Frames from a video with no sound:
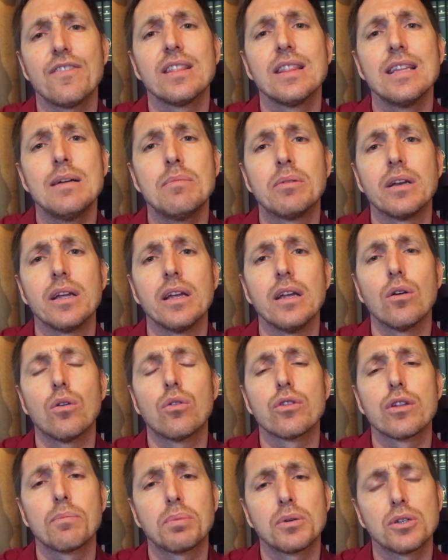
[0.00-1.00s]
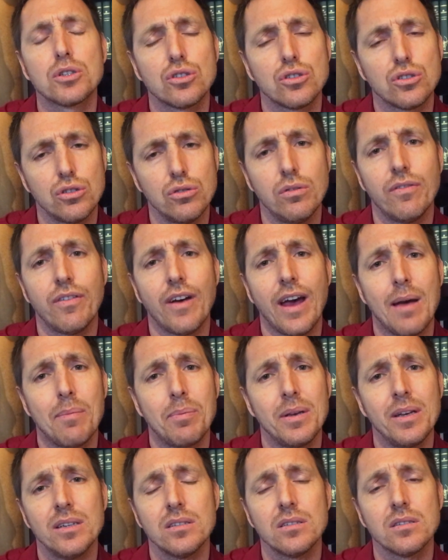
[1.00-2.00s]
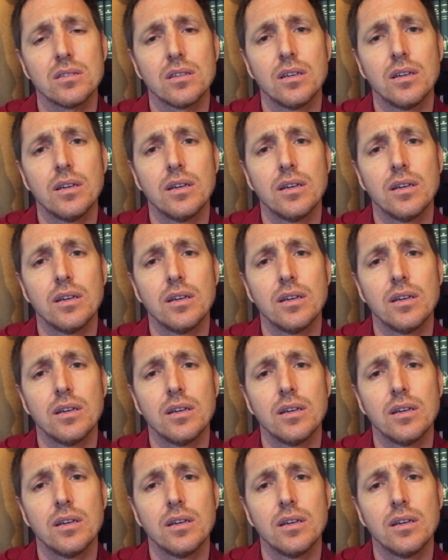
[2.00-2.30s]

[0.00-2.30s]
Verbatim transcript: liberty, or the pursuit of happiness?